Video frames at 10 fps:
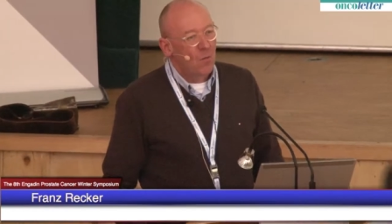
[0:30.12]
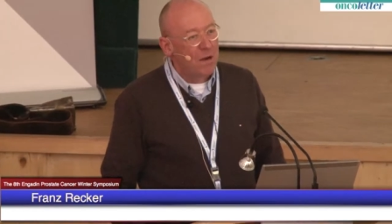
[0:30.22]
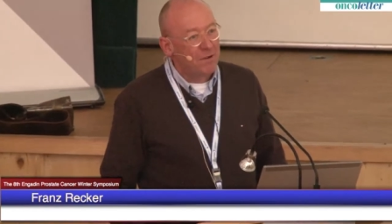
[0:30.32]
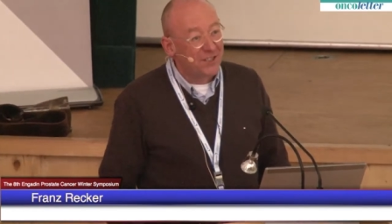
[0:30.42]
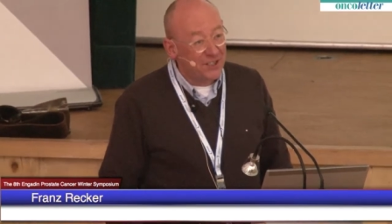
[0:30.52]

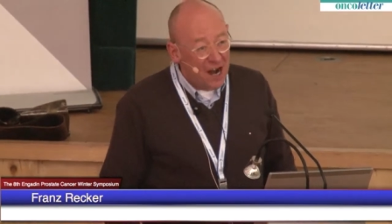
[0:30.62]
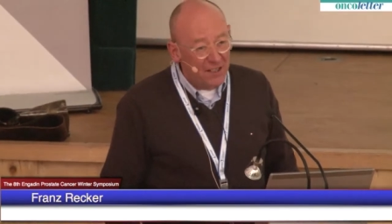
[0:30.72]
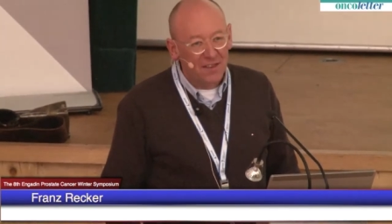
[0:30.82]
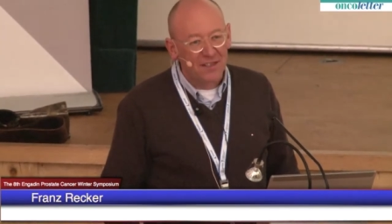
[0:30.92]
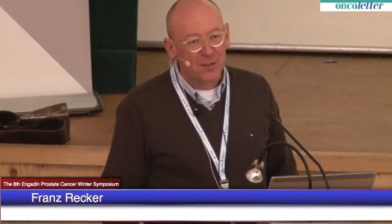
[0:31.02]
When we
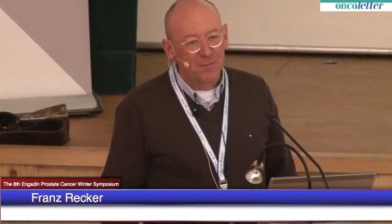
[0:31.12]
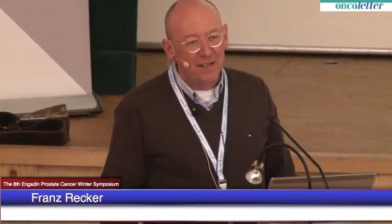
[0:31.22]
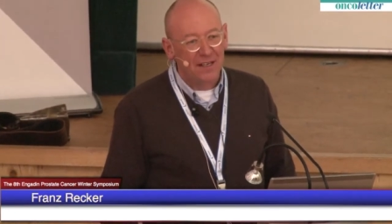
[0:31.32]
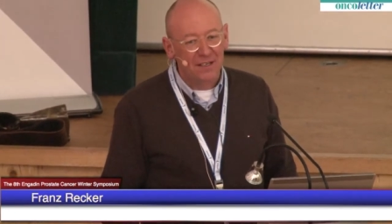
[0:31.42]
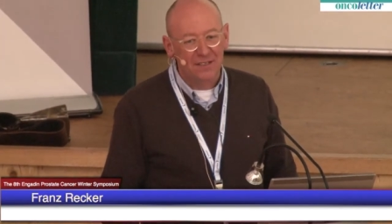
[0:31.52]
started this
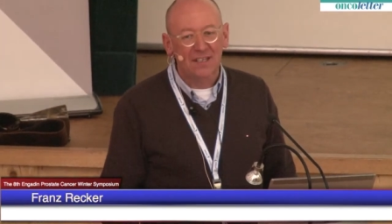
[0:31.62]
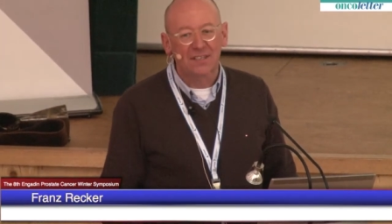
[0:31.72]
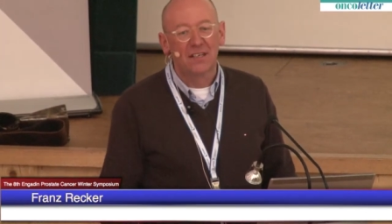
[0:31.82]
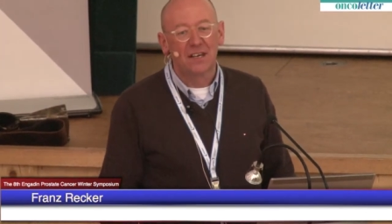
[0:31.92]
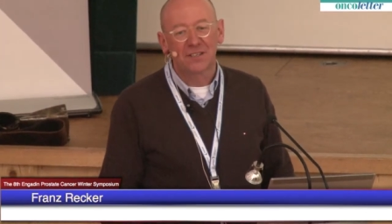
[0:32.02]
meeting
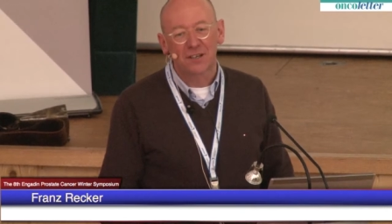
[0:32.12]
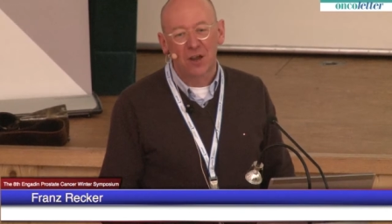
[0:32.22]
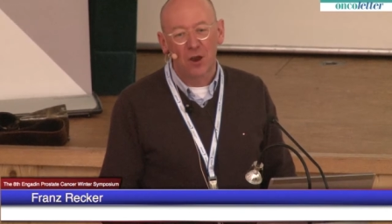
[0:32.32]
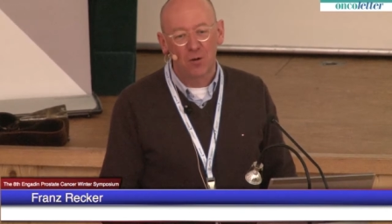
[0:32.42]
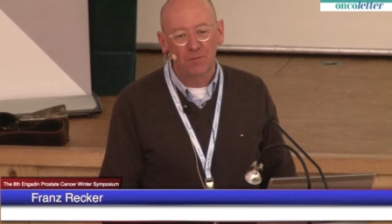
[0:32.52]
16 years
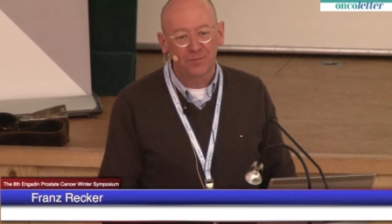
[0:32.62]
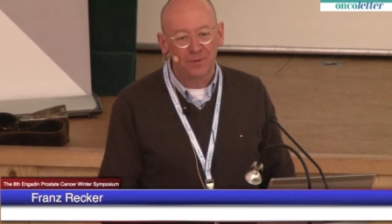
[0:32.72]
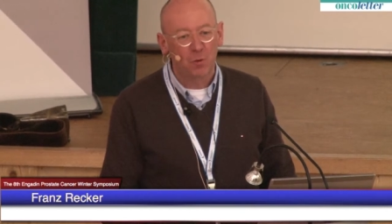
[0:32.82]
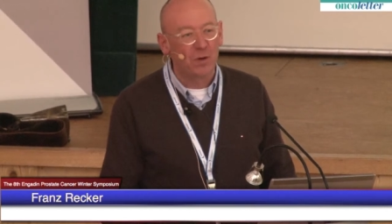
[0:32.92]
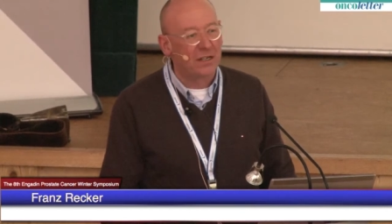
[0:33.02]
ago,
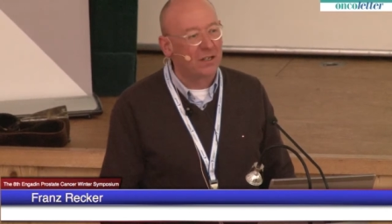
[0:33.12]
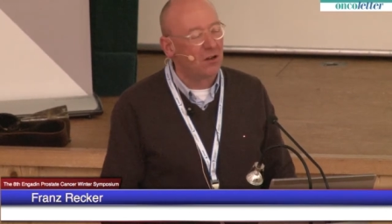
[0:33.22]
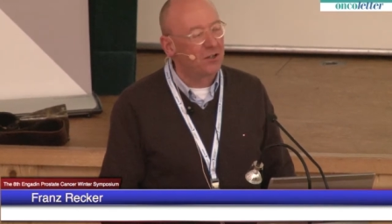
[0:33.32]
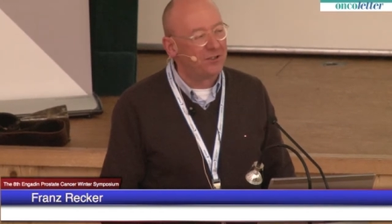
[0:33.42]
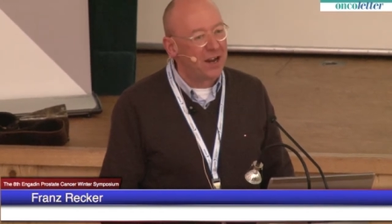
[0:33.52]
we did
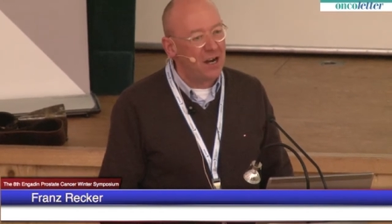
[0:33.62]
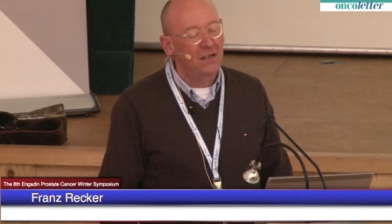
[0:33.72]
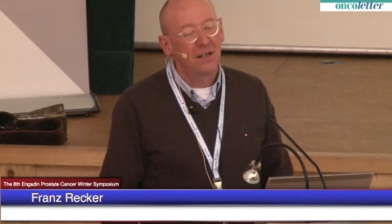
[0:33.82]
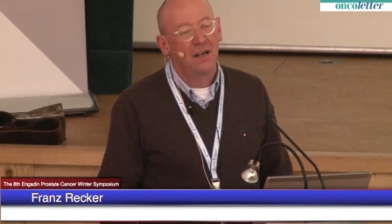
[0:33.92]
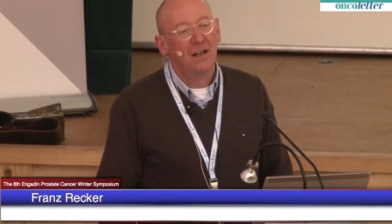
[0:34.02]
not
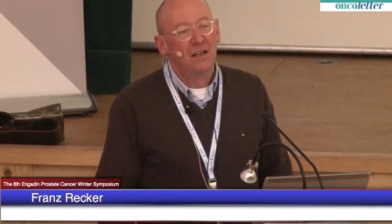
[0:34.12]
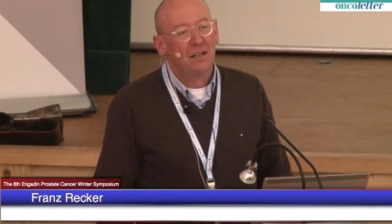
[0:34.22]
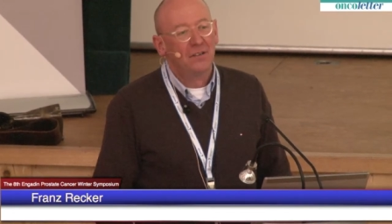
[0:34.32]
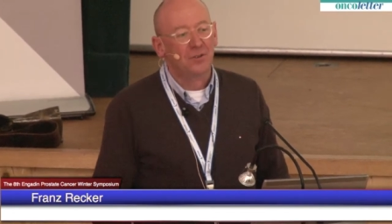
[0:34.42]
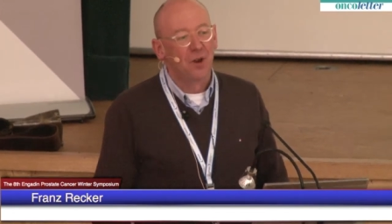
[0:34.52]
dare
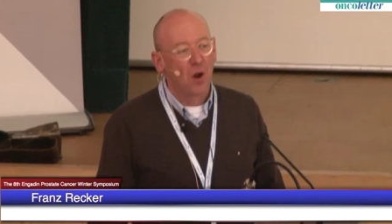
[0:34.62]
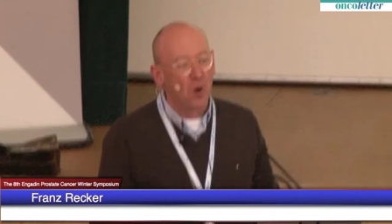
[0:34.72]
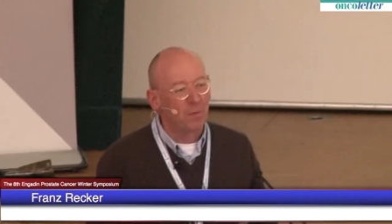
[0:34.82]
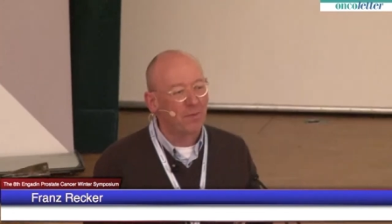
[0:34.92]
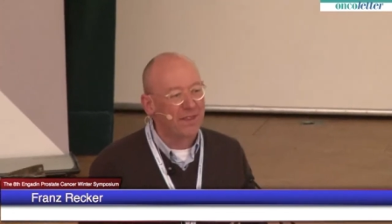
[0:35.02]
to
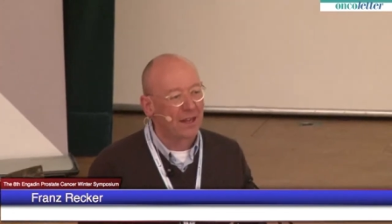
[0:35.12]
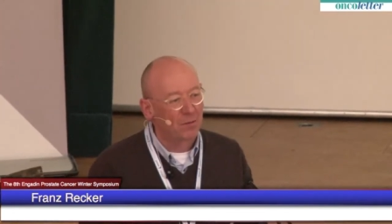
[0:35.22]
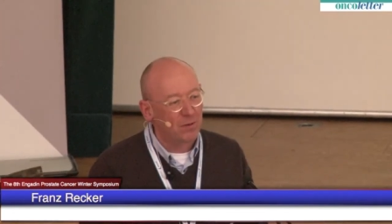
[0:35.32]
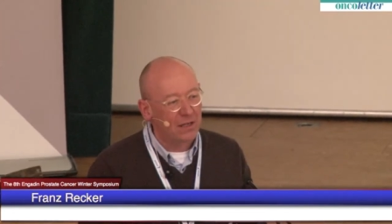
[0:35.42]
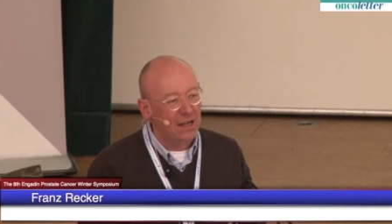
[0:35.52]
hope
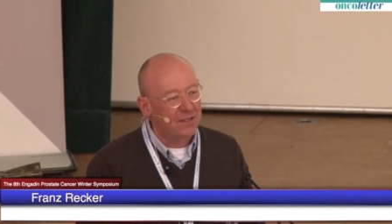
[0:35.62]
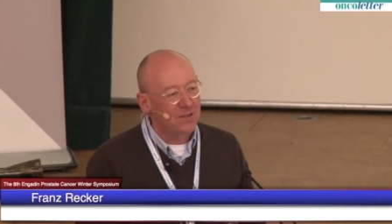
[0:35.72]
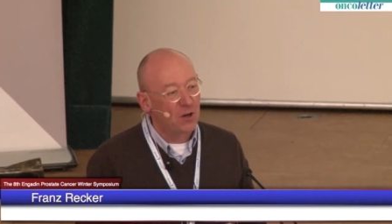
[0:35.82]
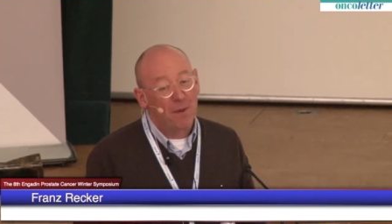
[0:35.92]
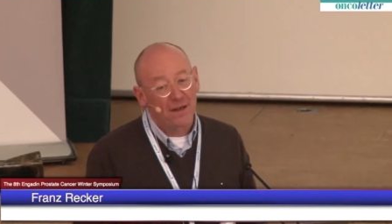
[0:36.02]
that we got
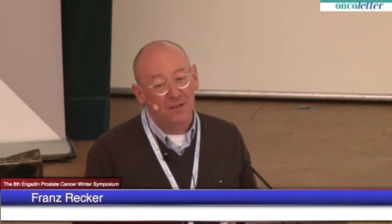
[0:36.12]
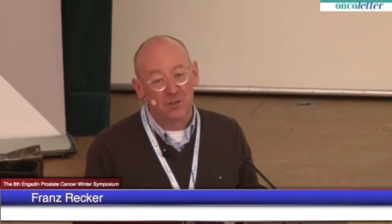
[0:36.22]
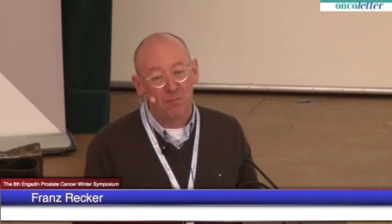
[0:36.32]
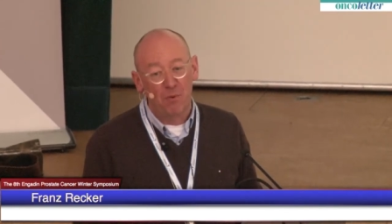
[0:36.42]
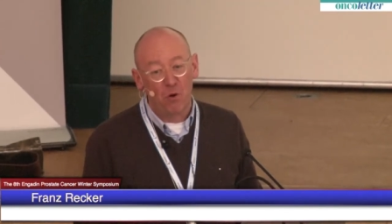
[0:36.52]
so many
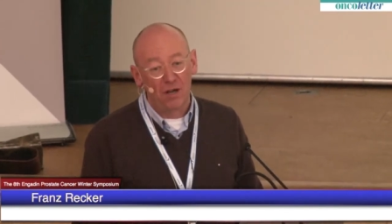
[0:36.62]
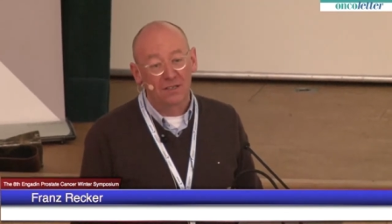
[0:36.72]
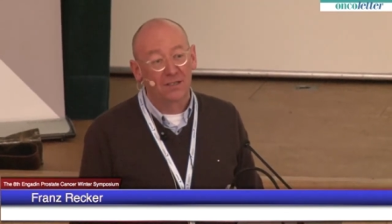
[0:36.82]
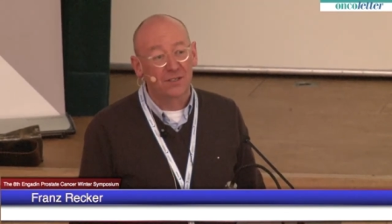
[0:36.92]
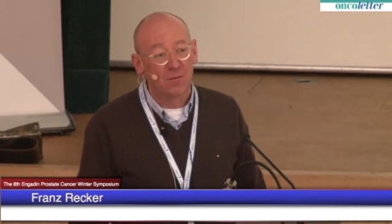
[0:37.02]

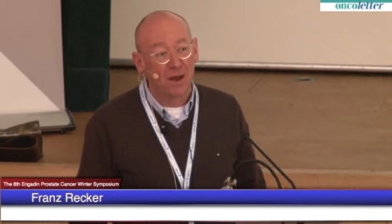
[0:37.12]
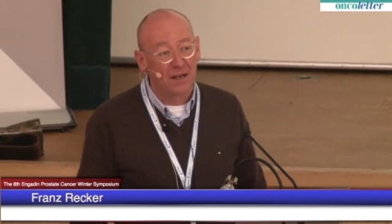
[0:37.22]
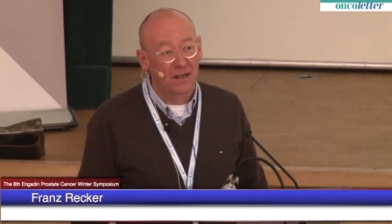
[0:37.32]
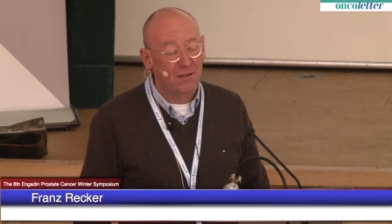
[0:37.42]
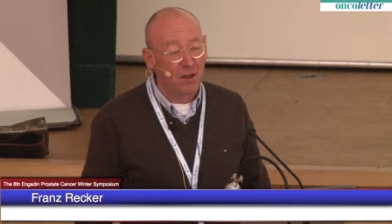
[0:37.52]
support and so
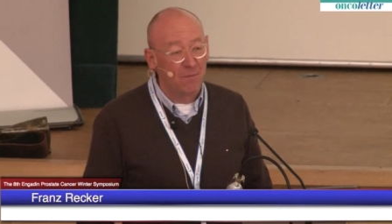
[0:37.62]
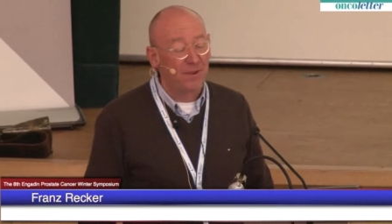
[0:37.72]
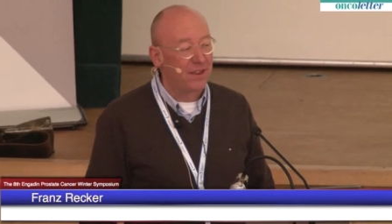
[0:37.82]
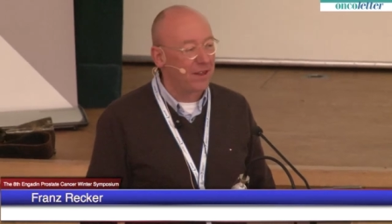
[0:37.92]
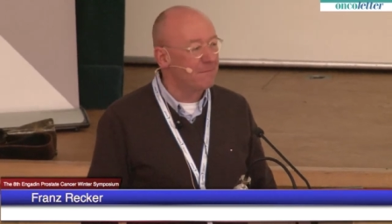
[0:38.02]
many
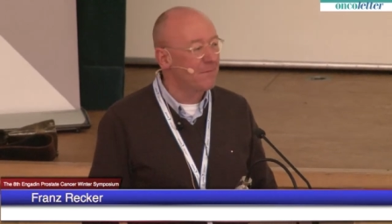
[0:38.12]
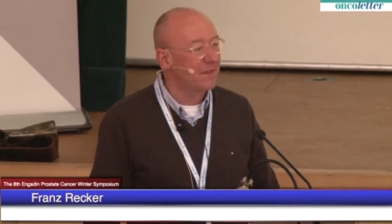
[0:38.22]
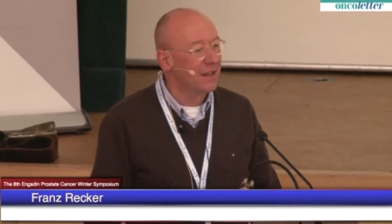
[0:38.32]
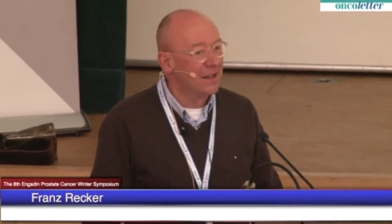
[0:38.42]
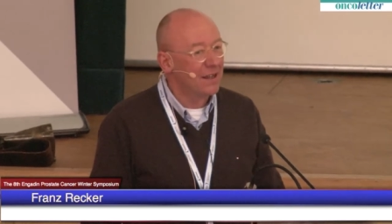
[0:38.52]
sympathy,
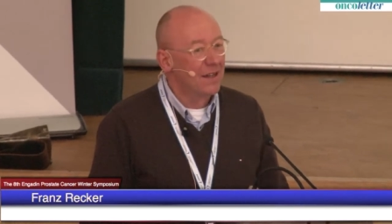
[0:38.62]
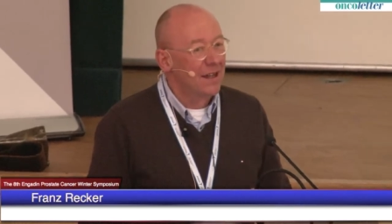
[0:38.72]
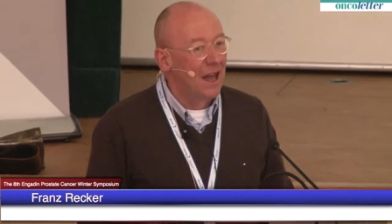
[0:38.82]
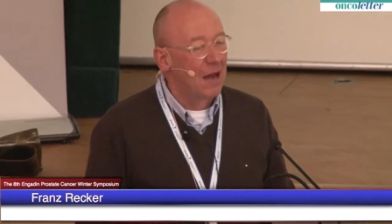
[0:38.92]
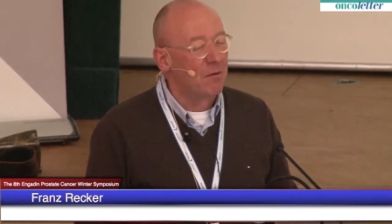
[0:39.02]

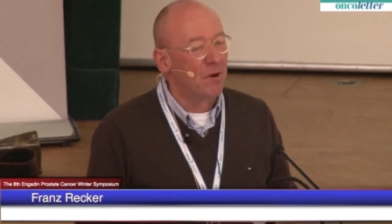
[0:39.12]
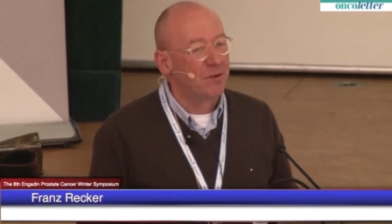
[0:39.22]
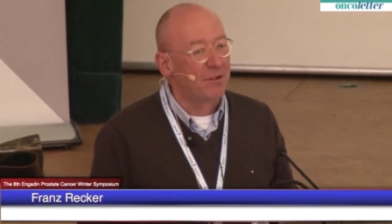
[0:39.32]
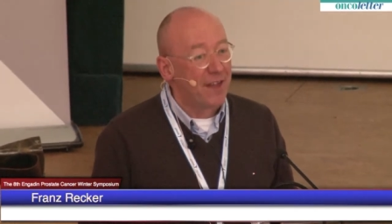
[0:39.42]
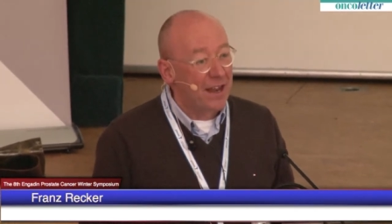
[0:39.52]
and we
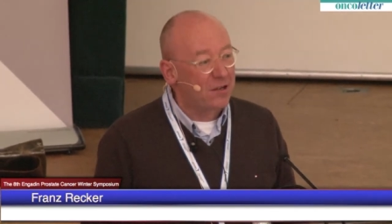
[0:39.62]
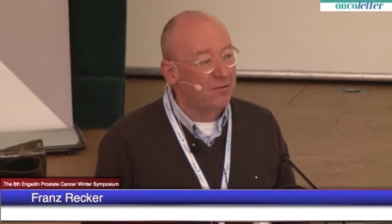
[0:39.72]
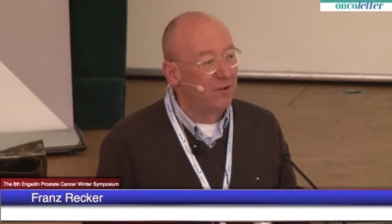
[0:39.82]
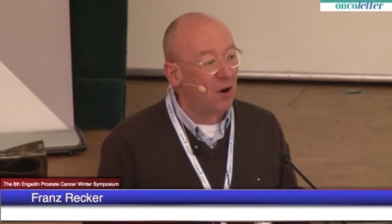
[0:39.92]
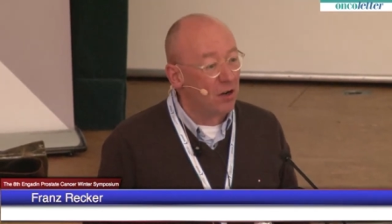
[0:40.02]
want to thank
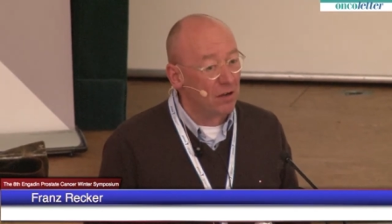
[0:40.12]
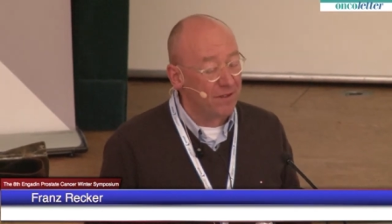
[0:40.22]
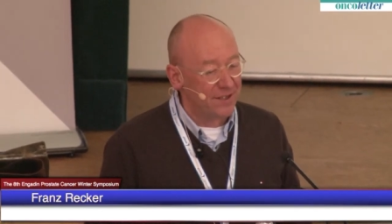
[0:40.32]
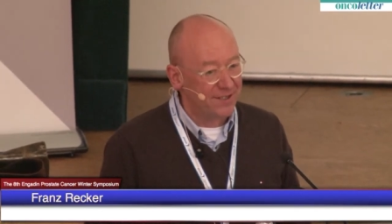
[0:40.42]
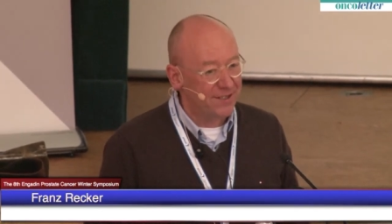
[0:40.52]
you for all
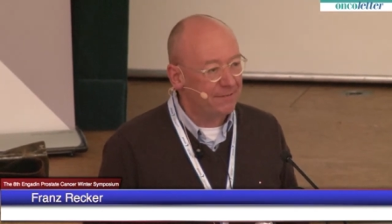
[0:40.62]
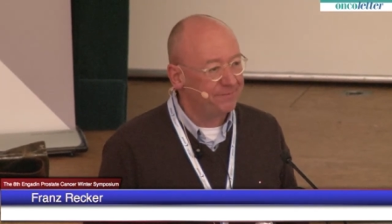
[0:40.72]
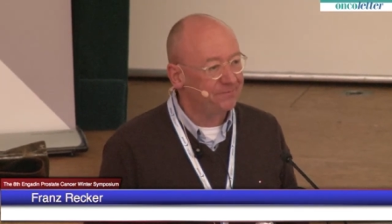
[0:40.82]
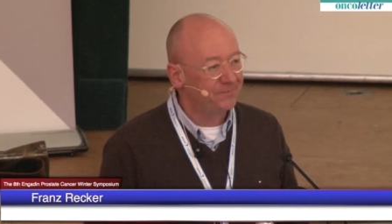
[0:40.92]
of this.